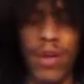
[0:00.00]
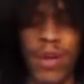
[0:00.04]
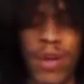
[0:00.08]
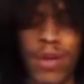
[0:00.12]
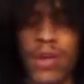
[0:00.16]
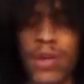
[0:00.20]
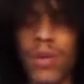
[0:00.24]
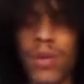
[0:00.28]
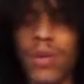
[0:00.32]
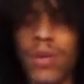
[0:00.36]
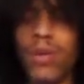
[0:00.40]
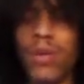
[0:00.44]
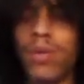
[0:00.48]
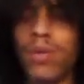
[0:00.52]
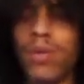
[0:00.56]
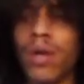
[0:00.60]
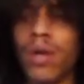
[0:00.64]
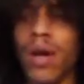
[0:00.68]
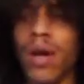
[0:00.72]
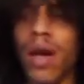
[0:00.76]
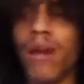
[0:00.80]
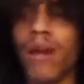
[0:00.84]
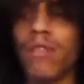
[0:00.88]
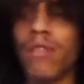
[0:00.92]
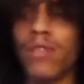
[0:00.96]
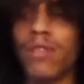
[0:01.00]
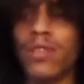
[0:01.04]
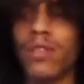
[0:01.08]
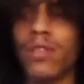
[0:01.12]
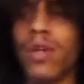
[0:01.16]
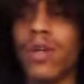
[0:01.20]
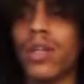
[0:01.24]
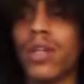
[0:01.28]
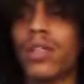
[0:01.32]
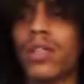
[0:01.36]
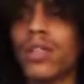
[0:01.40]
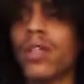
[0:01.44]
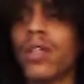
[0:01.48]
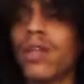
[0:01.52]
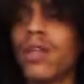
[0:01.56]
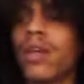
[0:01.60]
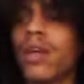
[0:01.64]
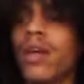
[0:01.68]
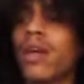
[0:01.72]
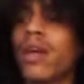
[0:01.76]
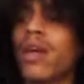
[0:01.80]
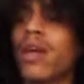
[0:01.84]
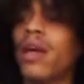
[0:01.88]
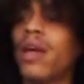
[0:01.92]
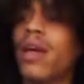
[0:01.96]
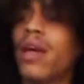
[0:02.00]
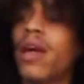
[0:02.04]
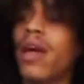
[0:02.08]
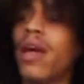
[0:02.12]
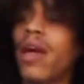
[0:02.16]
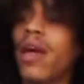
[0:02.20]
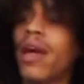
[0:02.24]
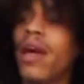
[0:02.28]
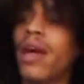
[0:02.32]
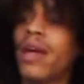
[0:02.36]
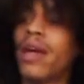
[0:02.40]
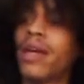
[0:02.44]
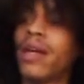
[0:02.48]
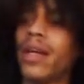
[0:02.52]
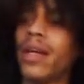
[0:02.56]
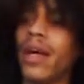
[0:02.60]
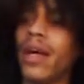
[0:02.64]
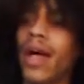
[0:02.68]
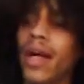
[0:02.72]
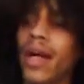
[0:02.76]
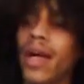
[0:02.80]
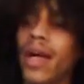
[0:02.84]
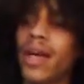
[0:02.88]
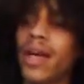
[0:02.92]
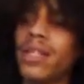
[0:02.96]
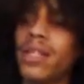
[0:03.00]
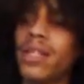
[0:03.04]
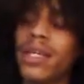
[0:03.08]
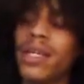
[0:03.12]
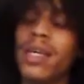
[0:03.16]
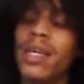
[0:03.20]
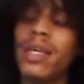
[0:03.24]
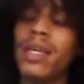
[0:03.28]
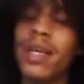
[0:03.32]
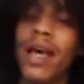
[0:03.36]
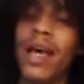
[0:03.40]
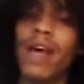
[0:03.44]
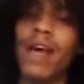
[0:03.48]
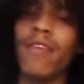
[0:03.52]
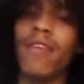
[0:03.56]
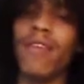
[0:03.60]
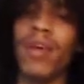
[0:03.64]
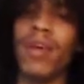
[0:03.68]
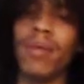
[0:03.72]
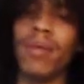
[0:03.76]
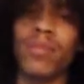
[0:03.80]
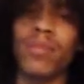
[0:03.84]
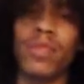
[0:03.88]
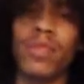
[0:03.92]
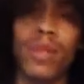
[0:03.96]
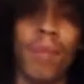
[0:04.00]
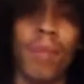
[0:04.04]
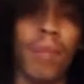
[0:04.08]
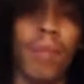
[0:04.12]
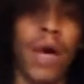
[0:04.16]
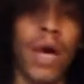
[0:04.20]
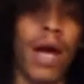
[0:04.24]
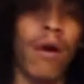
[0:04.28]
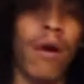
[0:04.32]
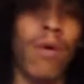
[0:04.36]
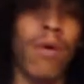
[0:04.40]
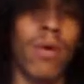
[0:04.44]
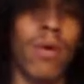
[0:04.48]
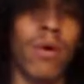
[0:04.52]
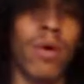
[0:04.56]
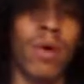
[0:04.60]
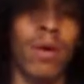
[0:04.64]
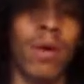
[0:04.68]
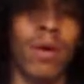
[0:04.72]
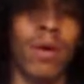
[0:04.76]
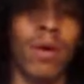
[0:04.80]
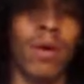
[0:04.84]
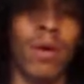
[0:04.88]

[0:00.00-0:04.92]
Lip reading: looking dude, the God of Destruction, and I guess he gave him some power,